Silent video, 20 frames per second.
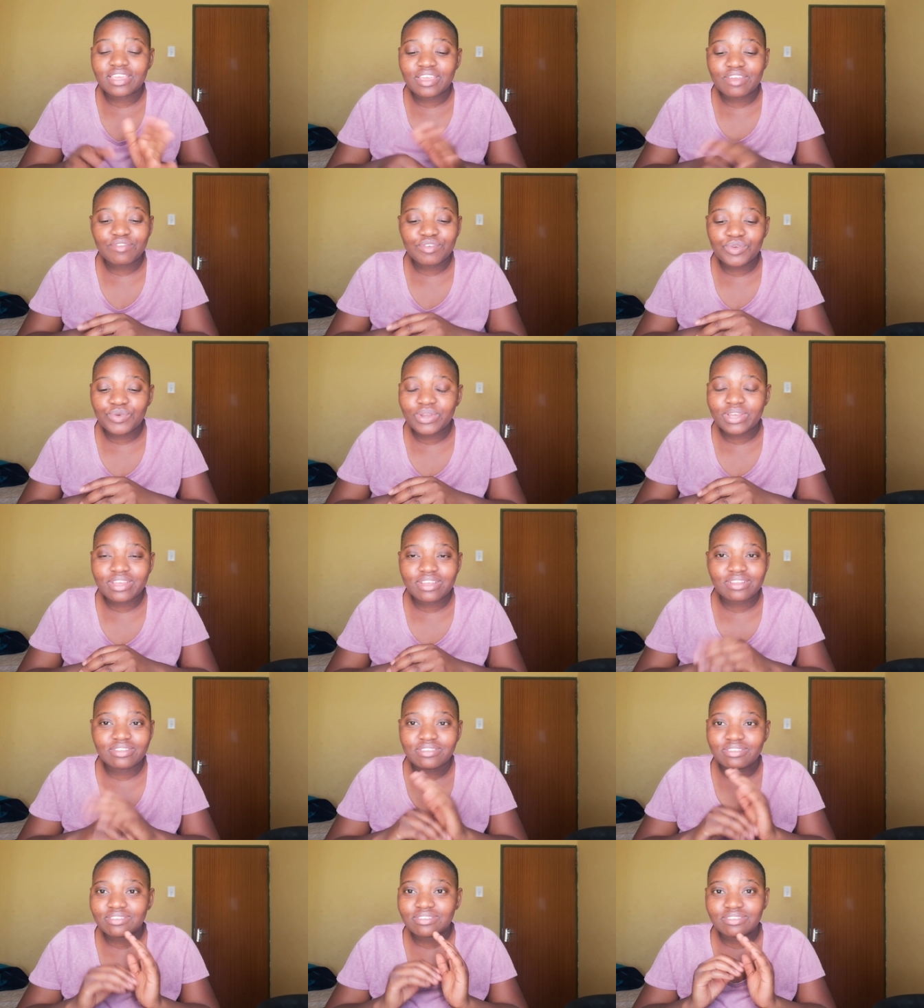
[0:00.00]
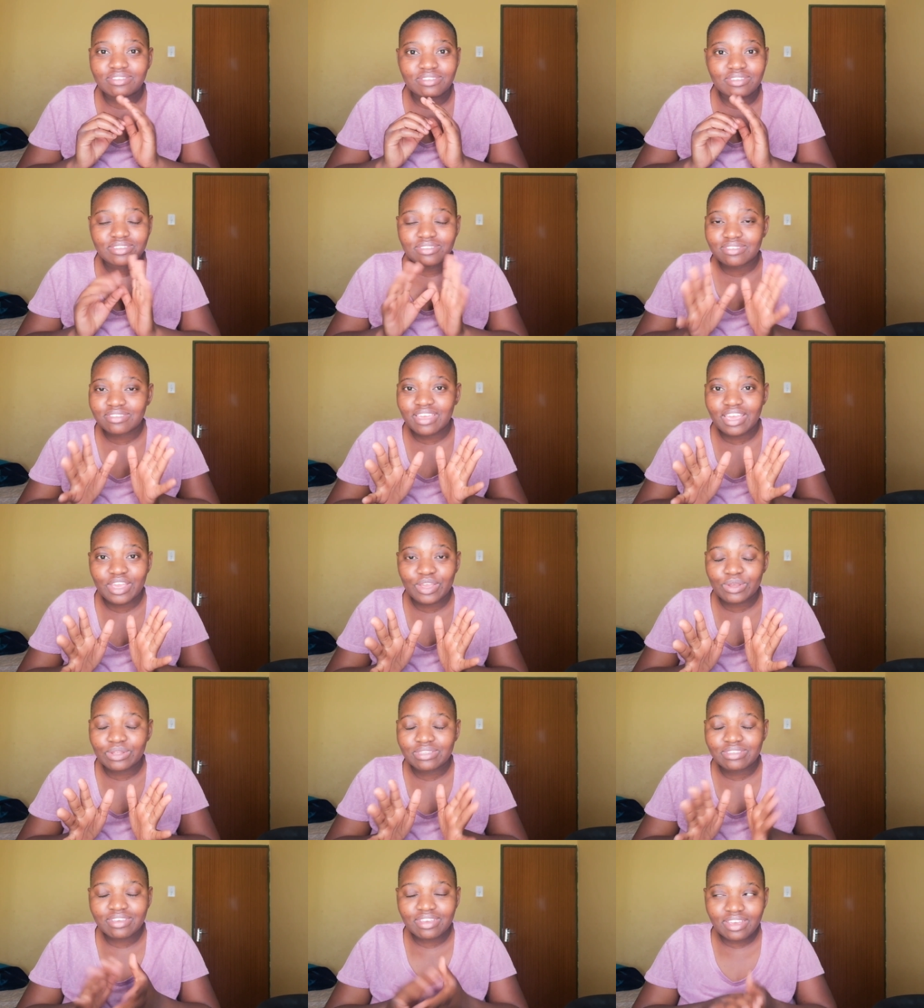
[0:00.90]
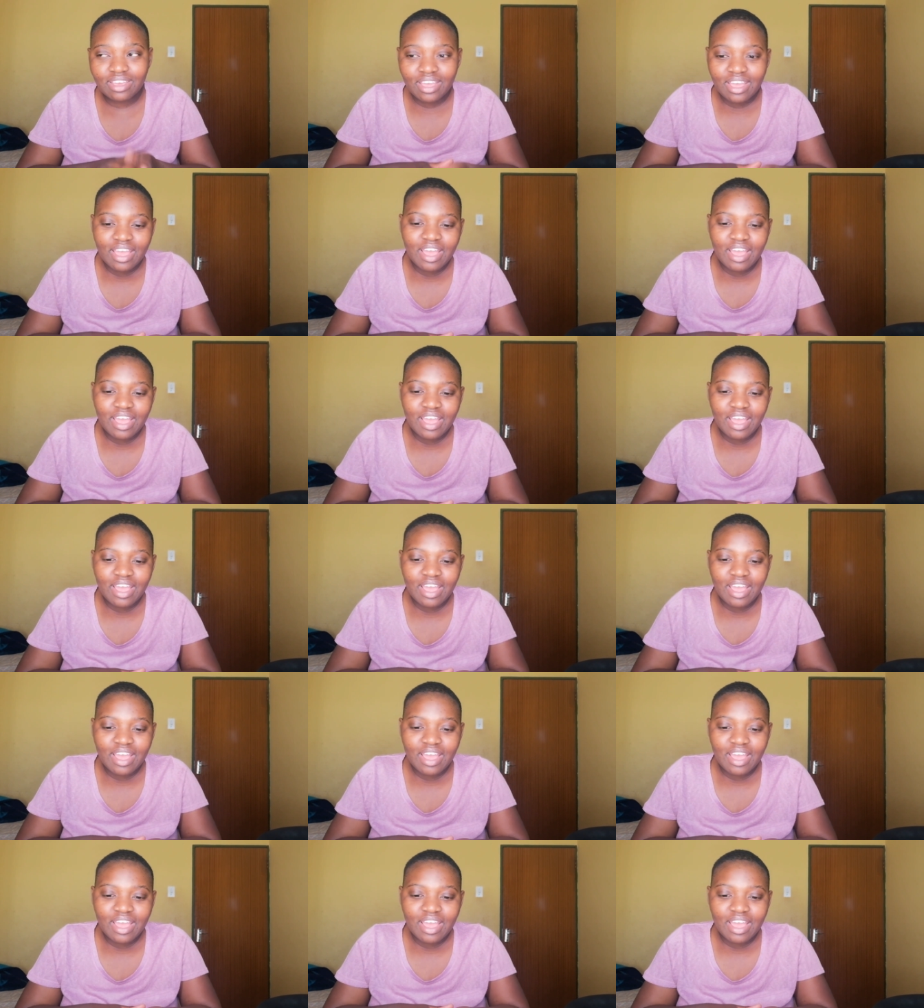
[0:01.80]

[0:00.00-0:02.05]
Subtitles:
everywhere. It's chaotic,